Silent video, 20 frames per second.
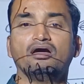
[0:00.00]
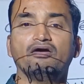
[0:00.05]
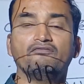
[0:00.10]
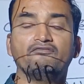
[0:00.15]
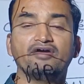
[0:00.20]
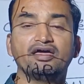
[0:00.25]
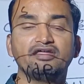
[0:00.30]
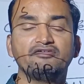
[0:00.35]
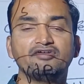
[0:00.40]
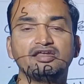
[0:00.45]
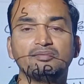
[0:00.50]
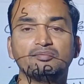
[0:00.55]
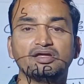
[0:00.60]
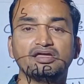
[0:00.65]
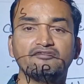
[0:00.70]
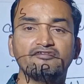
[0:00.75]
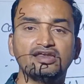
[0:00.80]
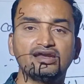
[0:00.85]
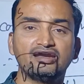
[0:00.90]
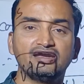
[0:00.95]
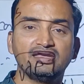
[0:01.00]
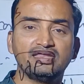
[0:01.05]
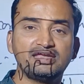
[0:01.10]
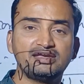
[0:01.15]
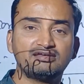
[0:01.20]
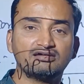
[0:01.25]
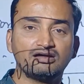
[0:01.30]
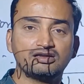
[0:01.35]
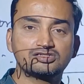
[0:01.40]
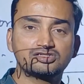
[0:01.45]
very, very, even in
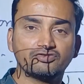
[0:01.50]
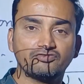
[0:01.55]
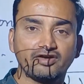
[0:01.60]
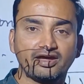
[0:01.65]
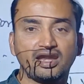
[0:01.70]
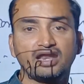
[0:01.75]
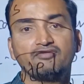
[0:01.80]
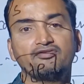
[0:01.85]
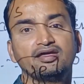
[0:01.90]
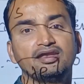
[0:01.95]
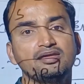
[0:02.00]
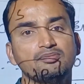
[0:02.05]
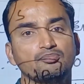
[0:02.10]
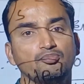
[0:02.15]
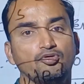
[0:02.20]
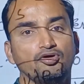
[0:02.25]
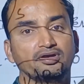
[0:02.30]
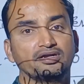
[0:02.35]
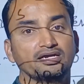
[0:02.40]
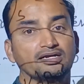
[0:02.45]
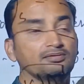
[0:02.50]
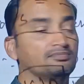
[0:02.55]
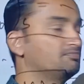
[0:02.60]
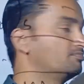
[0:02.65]
NEET also very, very important.